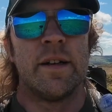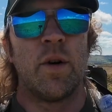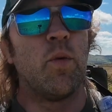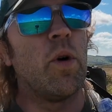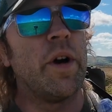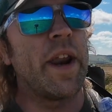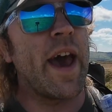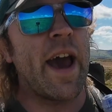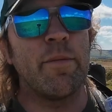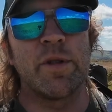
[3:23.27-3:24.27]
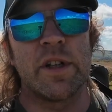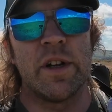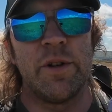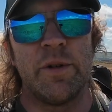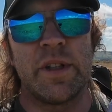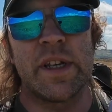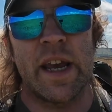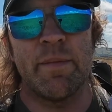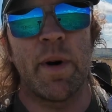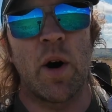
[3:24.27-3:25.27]
What an absolute
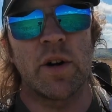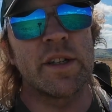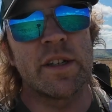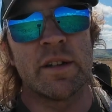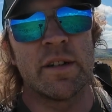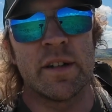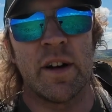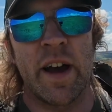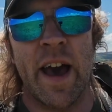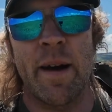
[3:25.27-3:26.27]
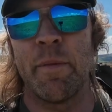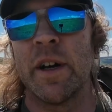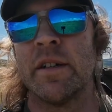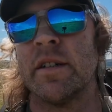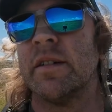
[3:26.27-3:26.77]
tit box I am.